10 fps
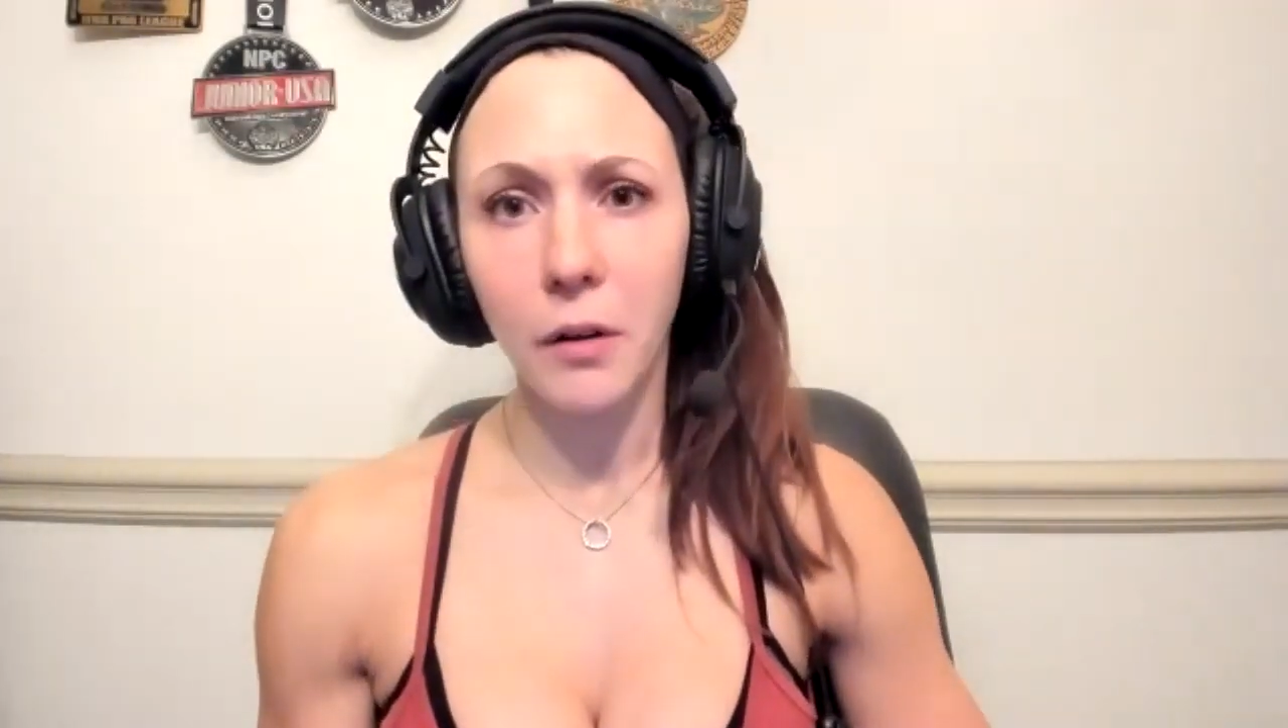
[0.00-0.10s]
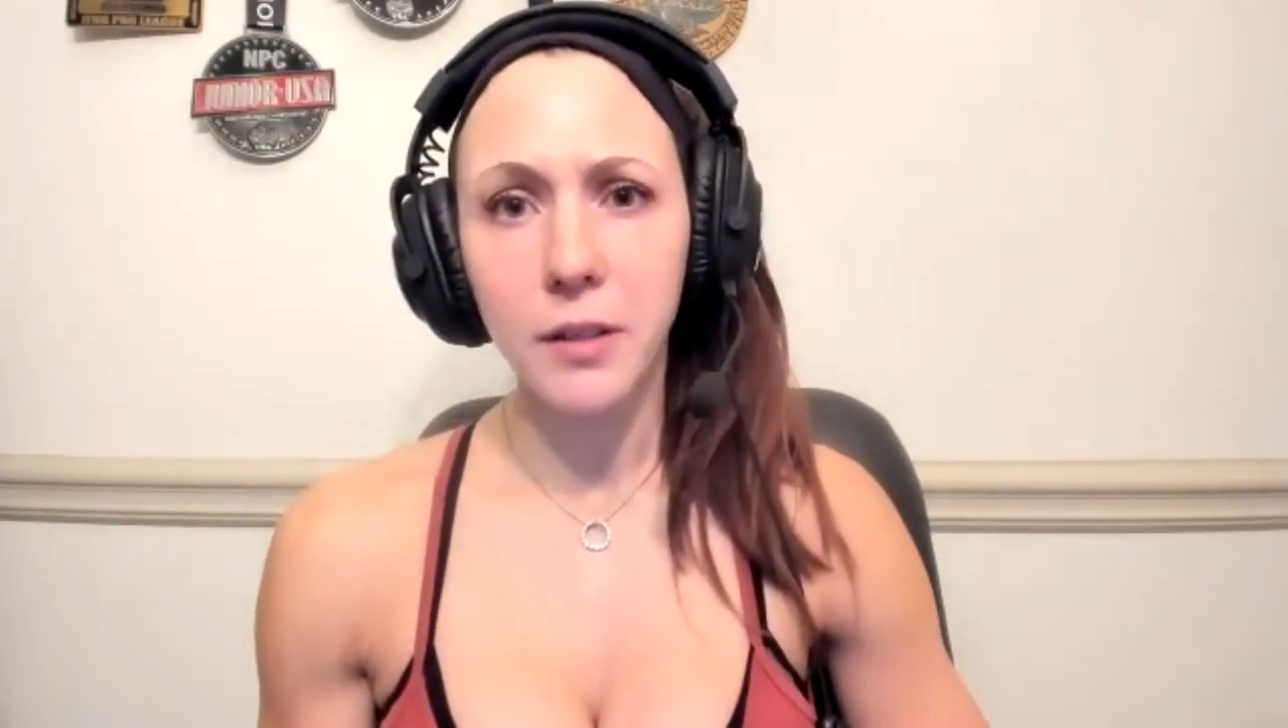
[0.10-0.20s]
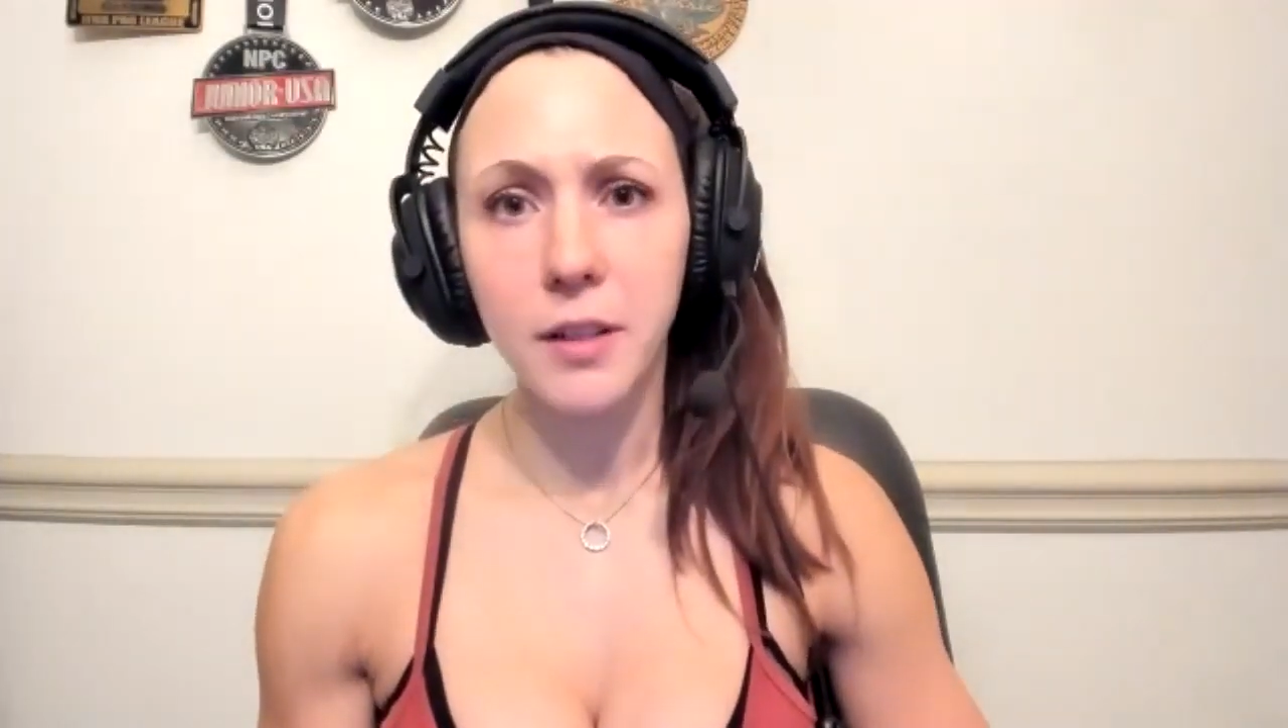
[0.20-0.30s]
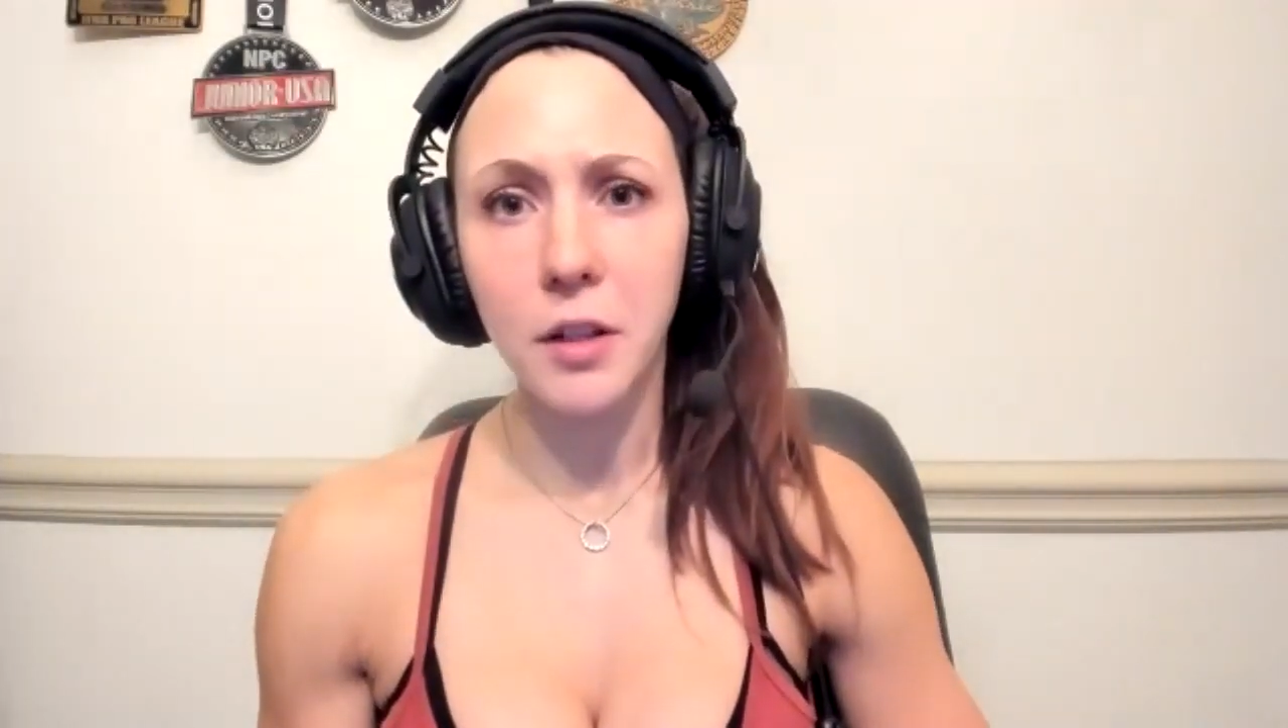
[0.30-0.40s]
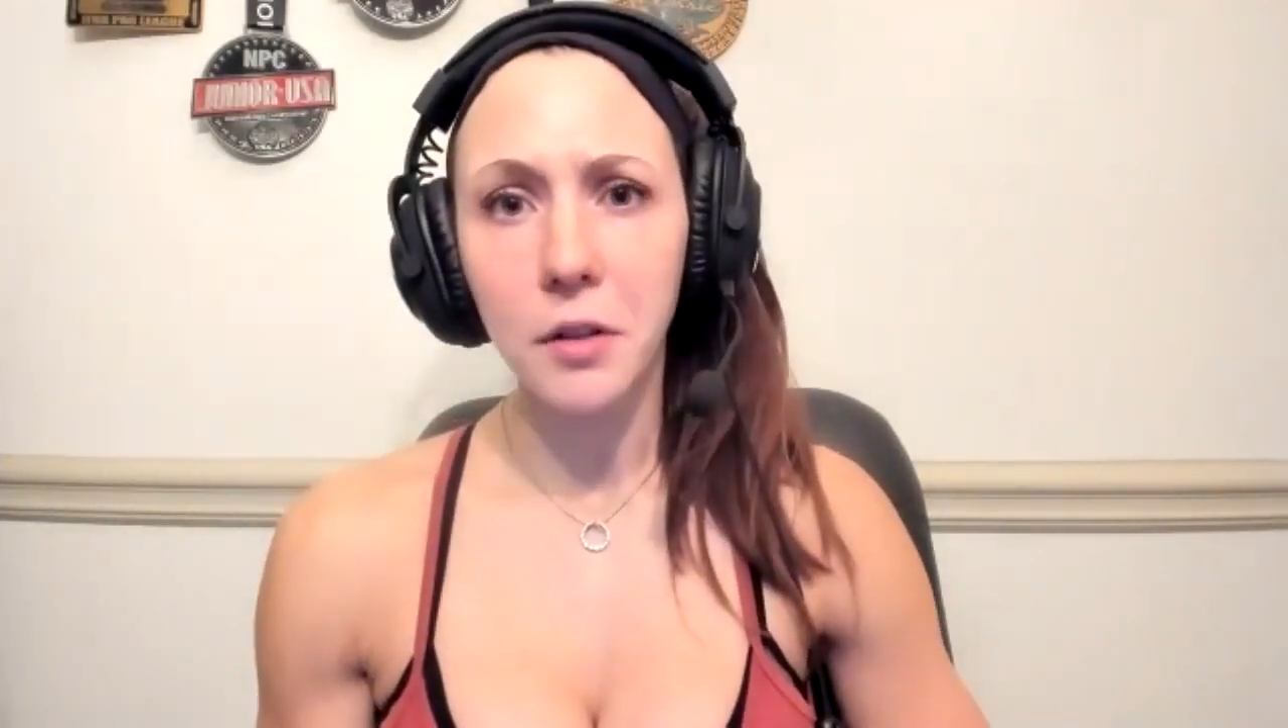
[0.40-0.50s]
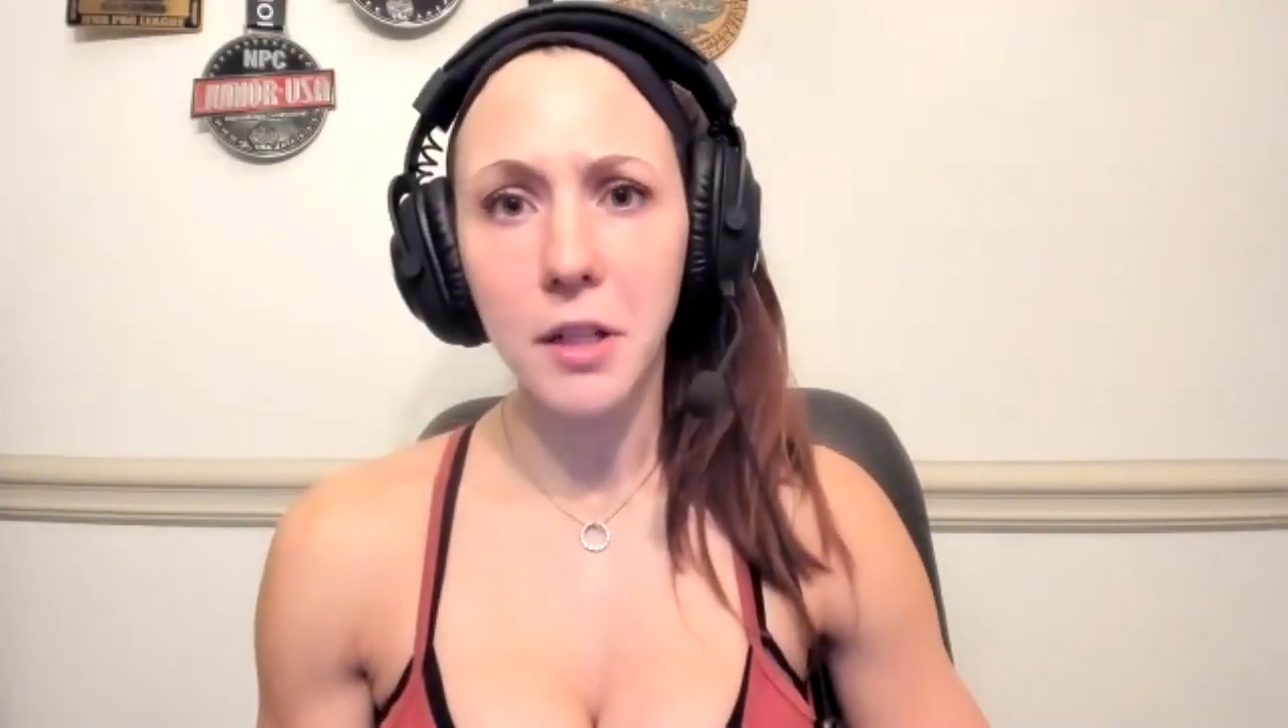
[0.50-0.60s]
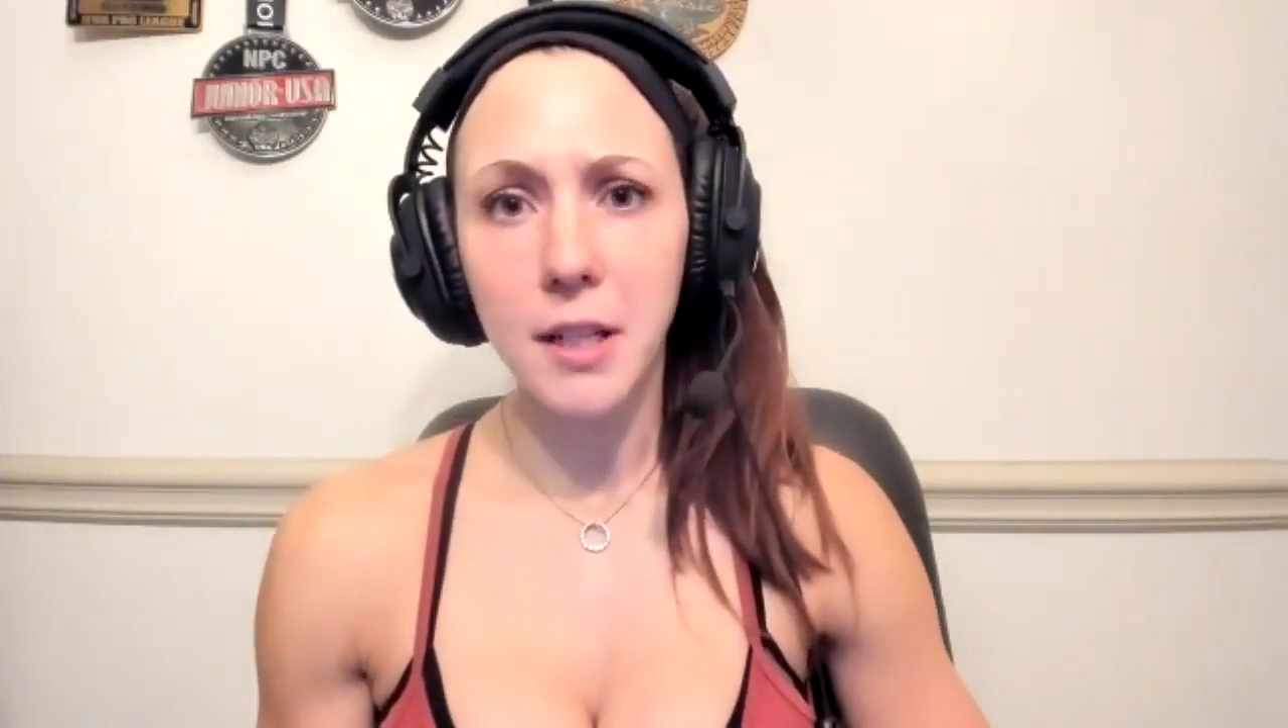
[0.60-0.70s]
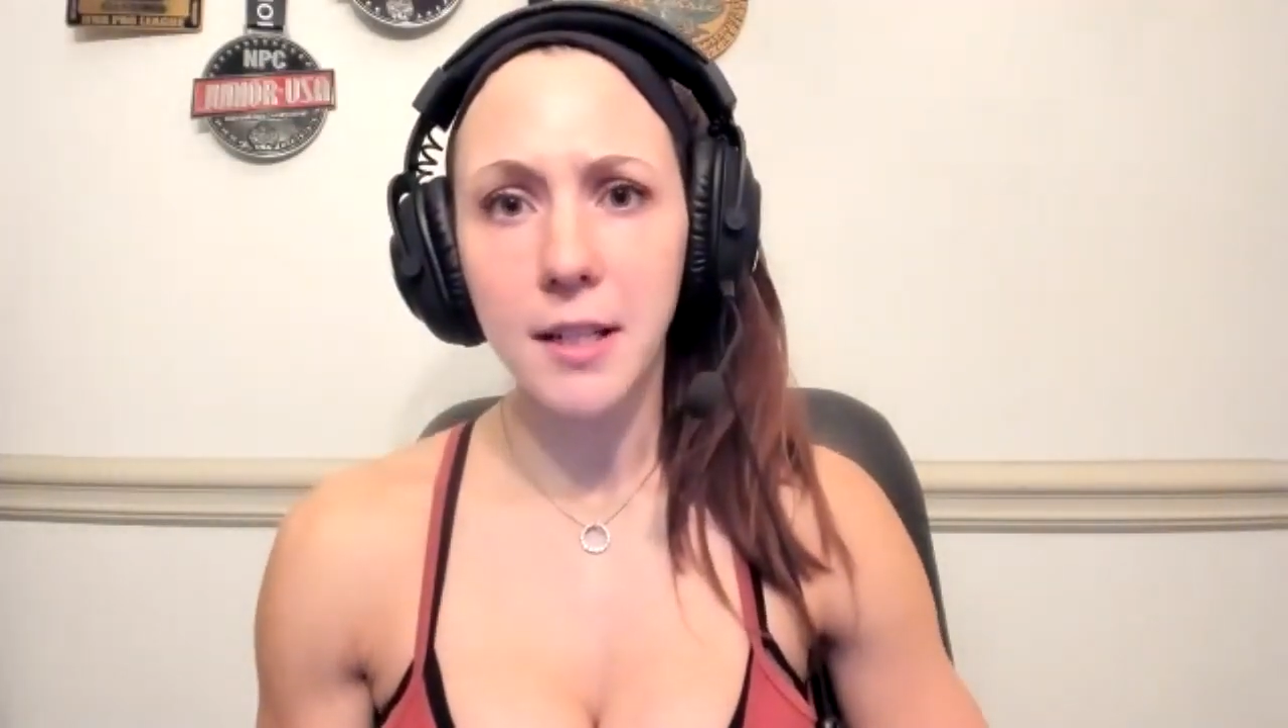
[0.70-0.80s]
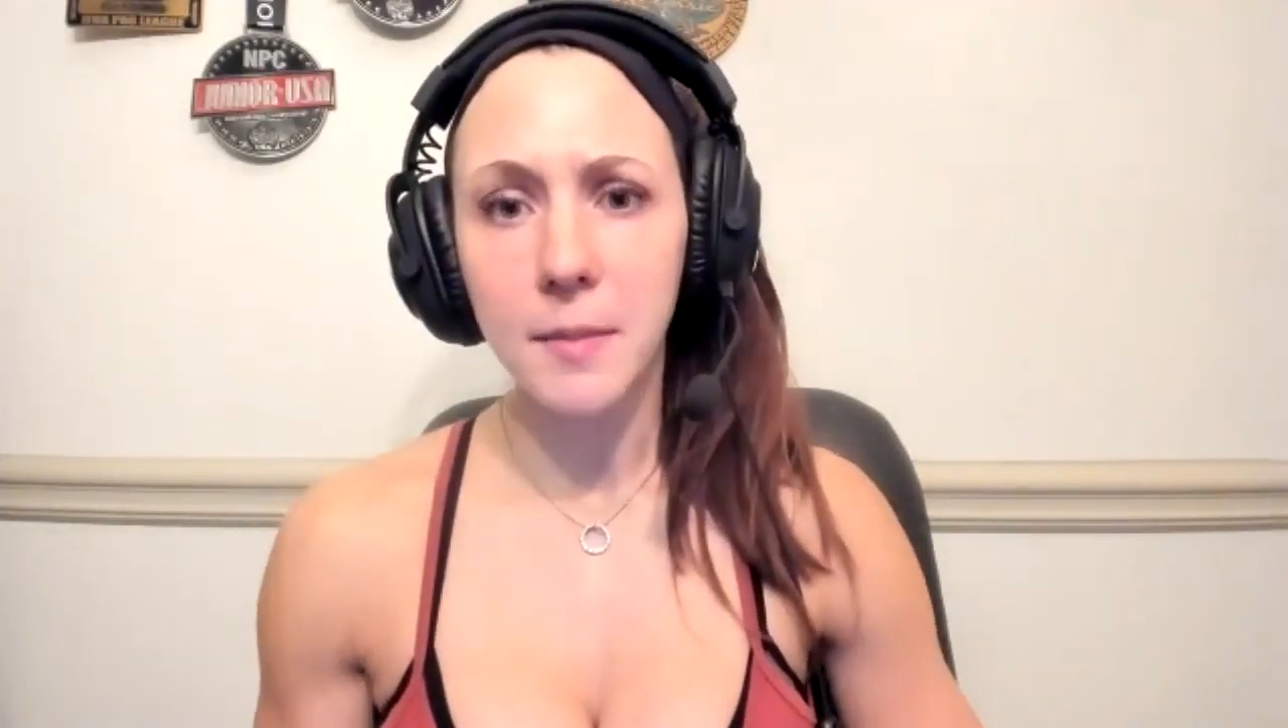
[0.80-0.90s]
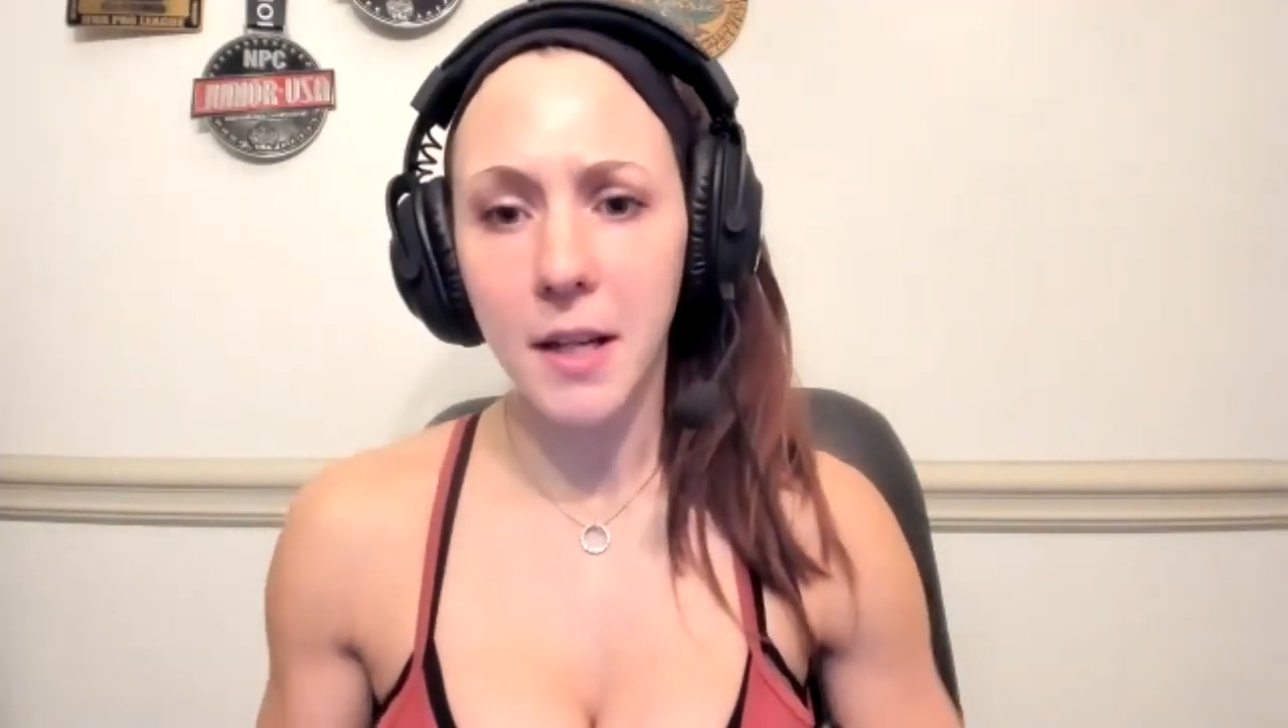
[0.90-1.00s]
series